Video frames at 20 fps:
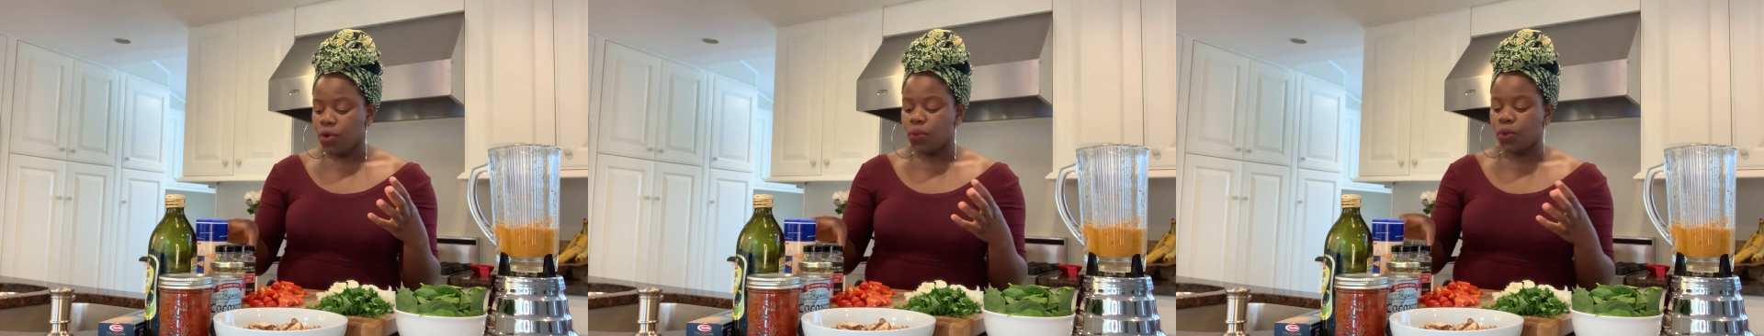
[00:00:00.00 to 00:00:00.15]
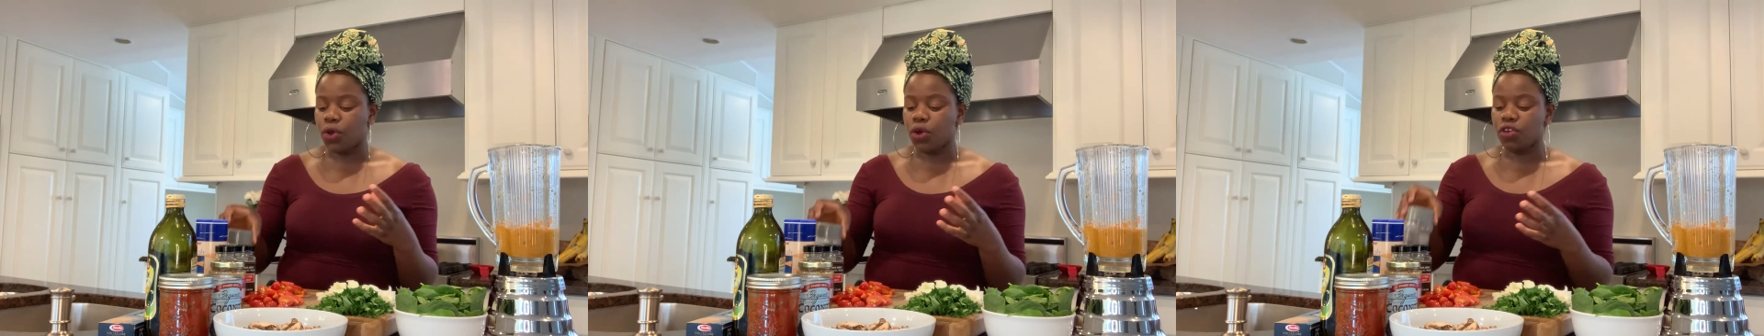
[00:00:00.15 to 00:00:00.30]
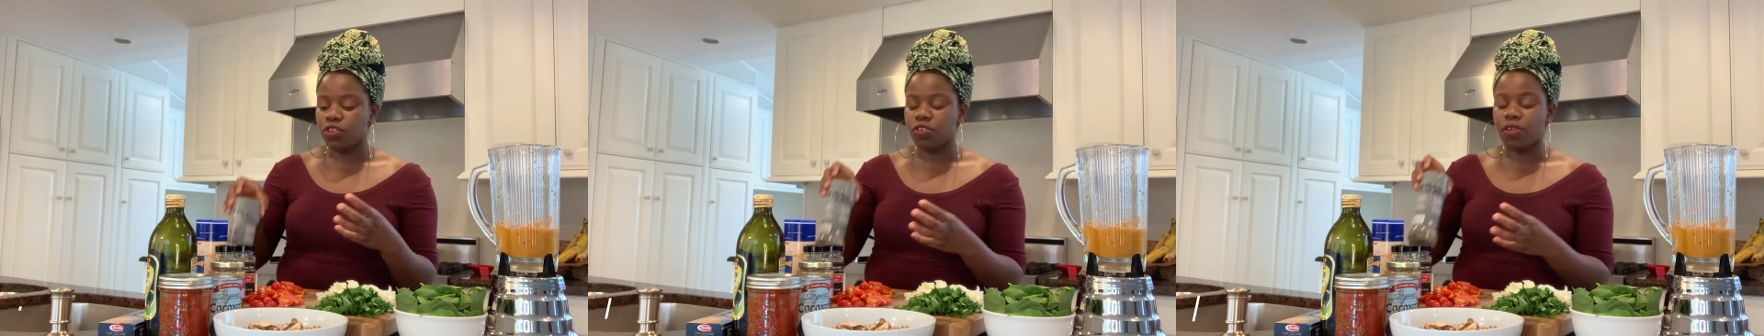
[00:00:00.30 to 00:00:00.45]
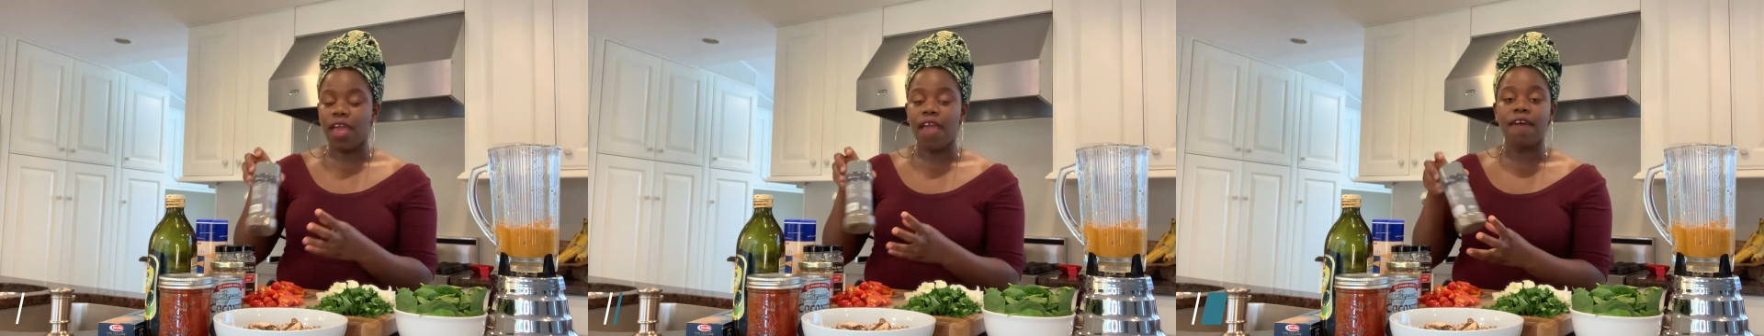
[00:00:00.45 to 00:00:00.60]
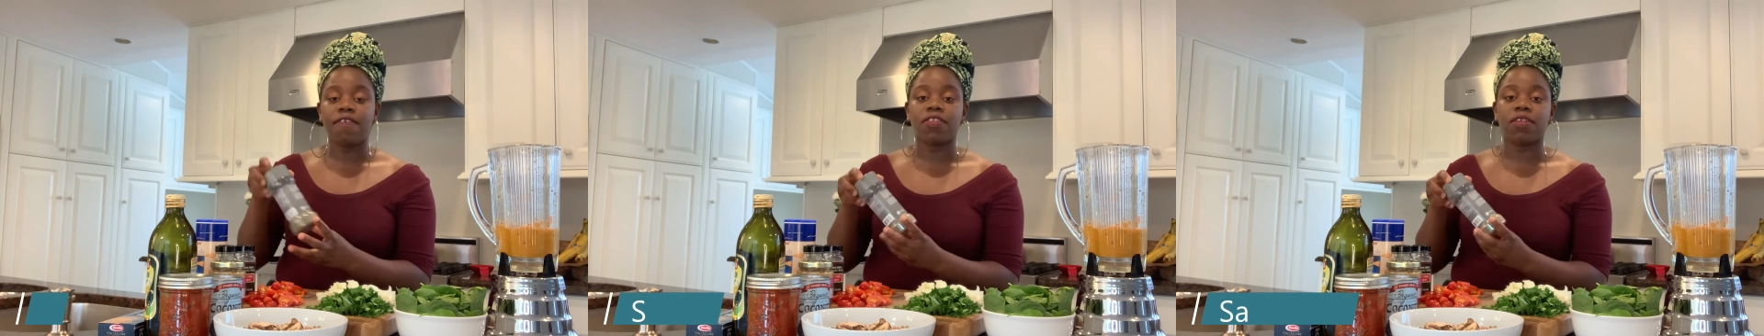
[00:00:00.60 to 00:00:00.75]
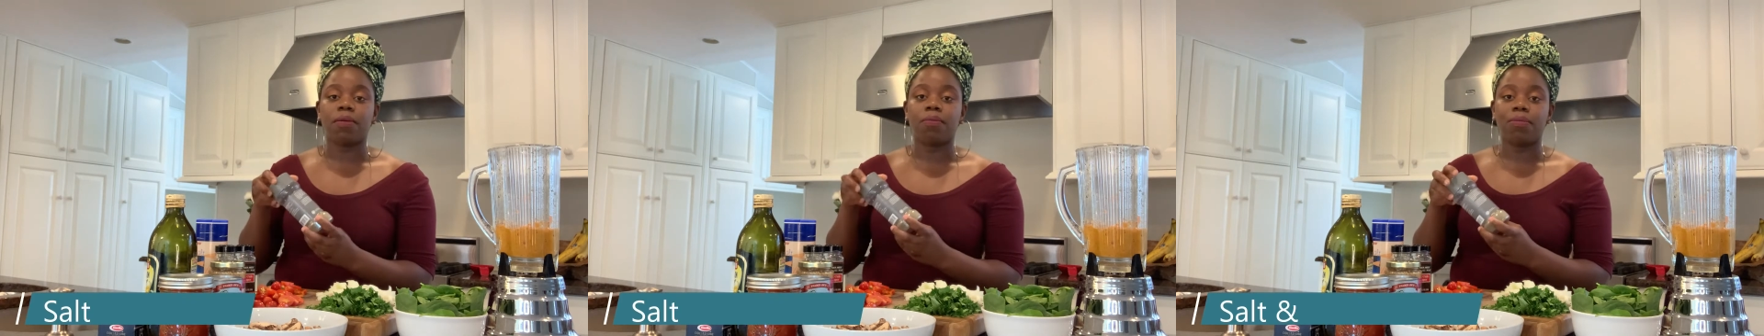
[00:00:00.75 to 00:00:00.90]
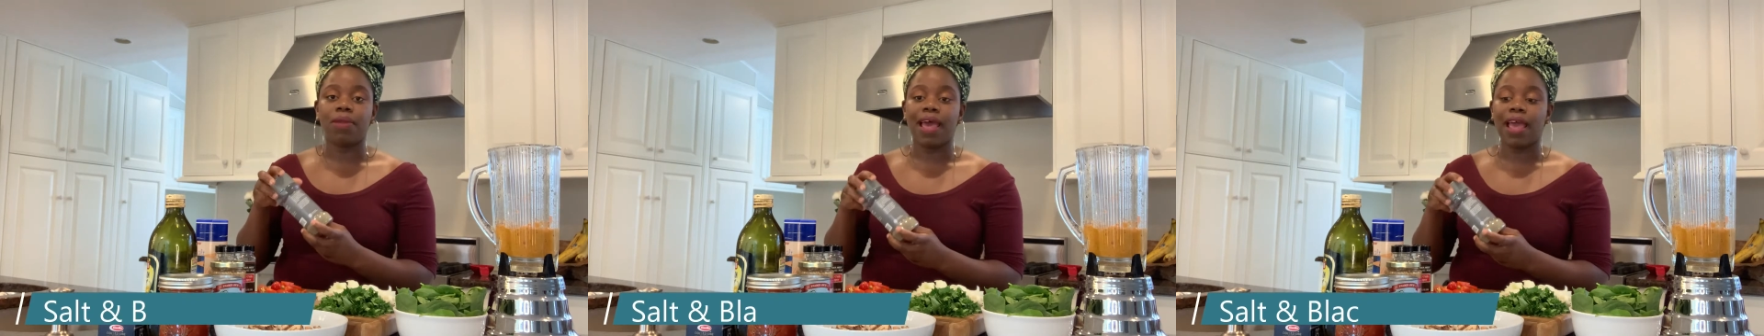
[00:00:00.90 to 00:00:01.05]
We also have
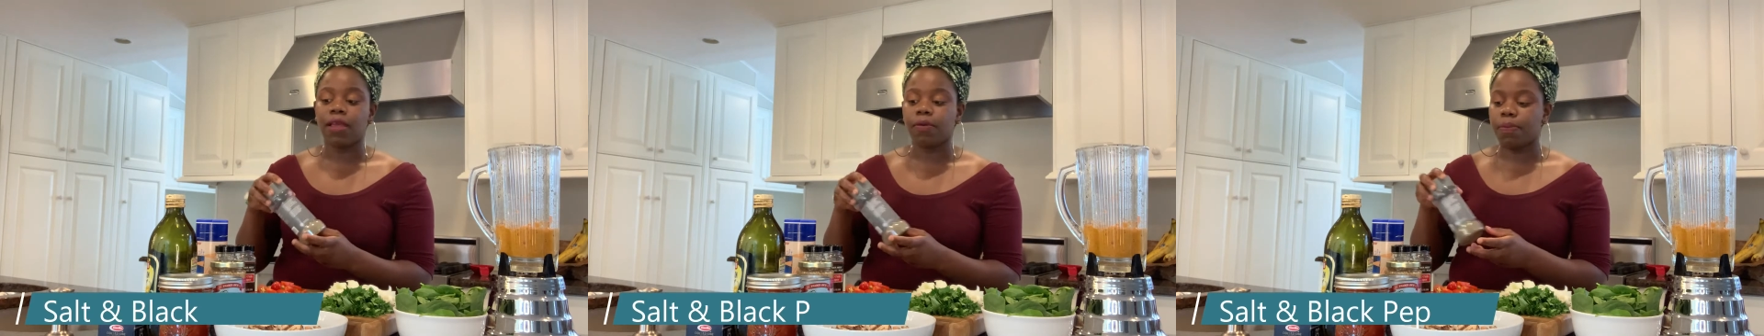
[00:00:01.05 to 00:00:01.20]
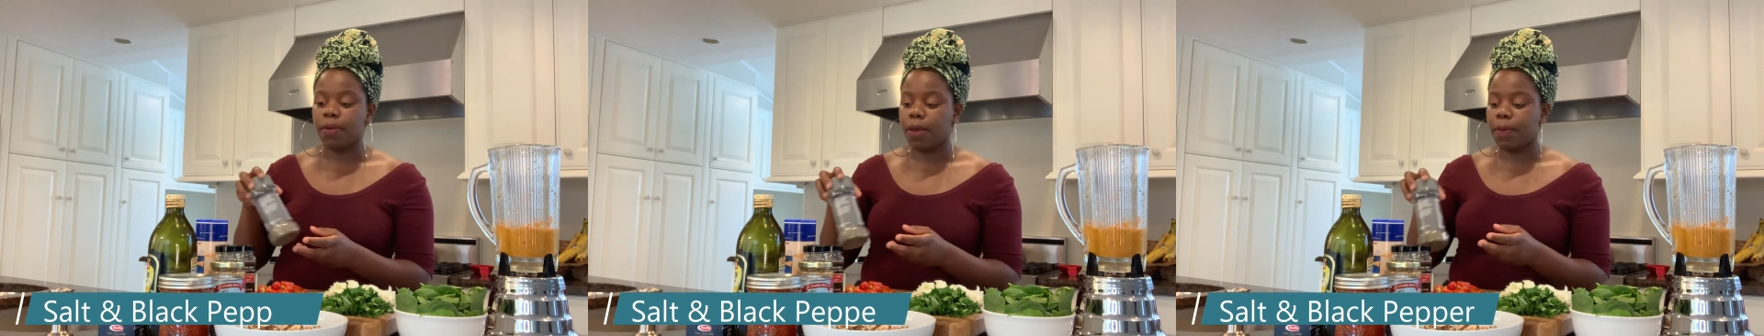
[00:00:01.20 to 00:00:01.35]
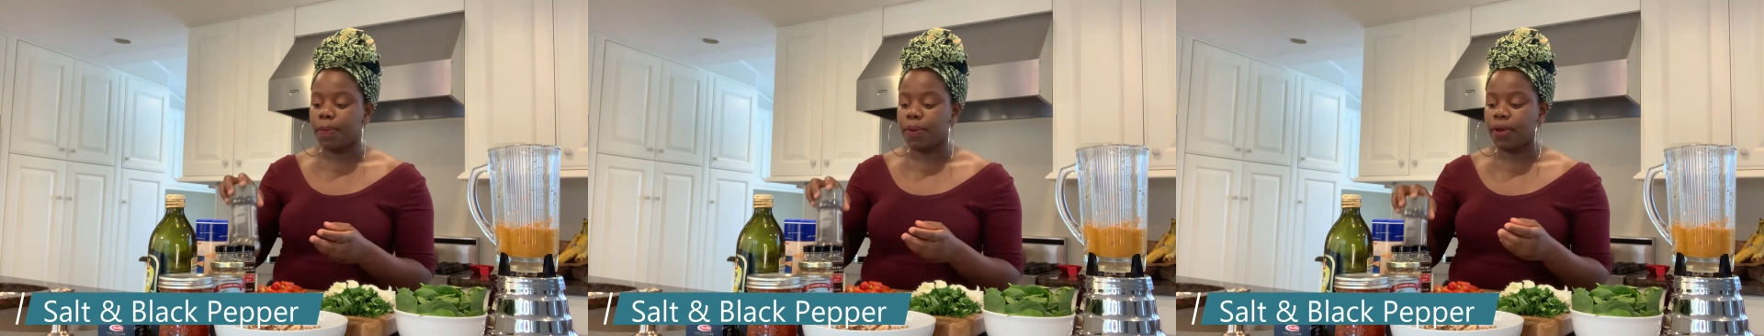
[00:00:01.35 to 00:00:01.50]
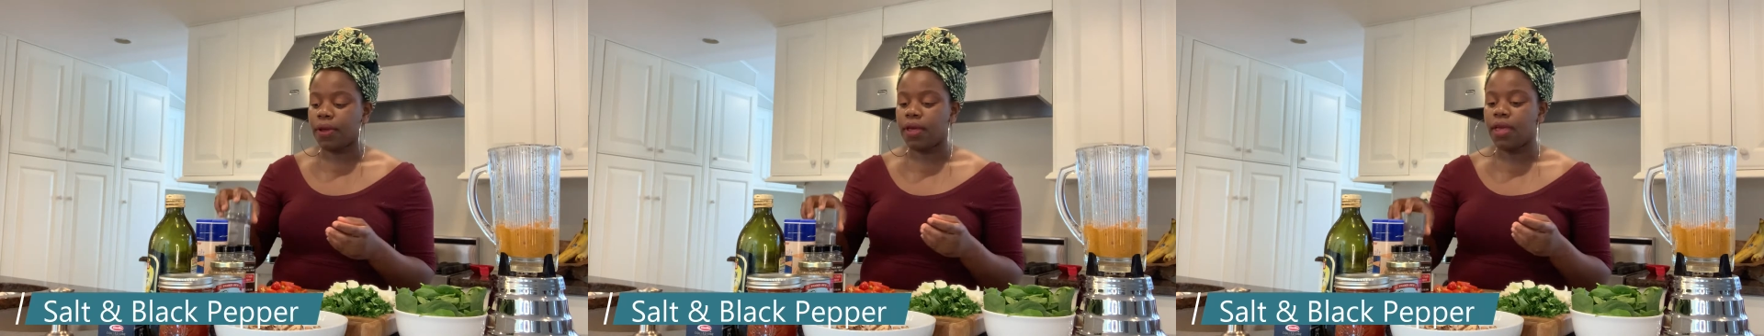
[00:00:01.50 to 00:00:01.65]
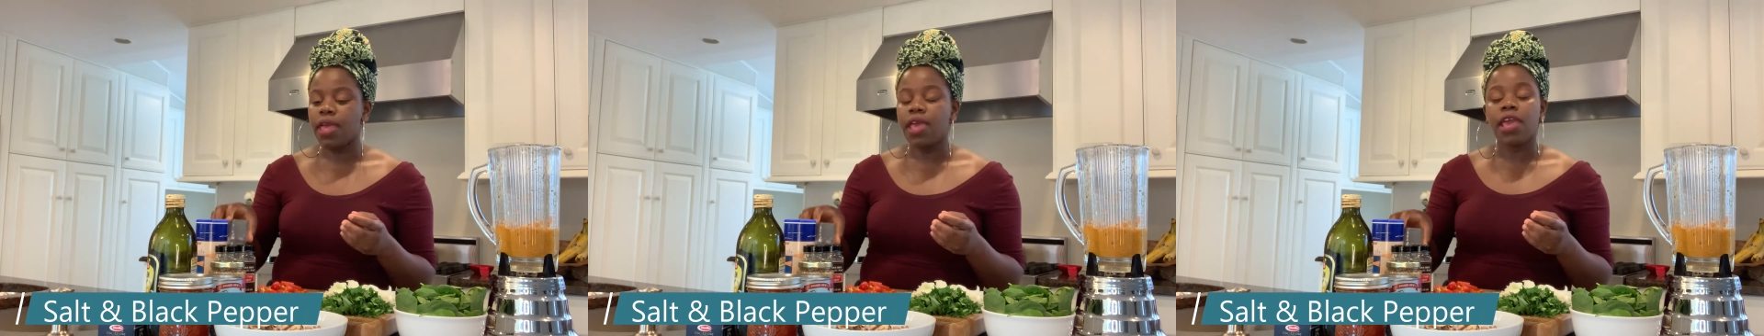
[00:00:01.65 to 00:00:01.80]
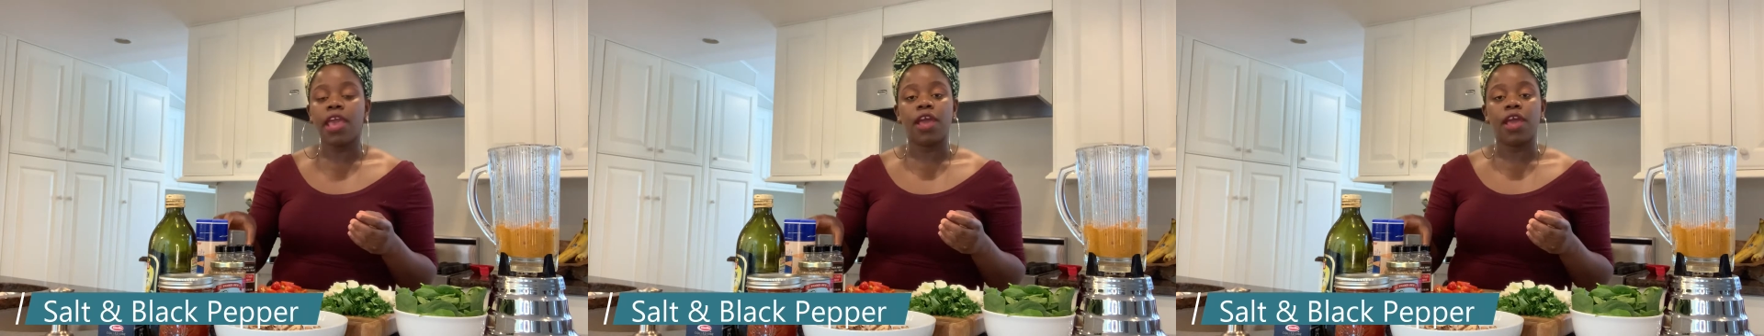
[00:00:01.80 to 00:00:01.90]
some black pepper,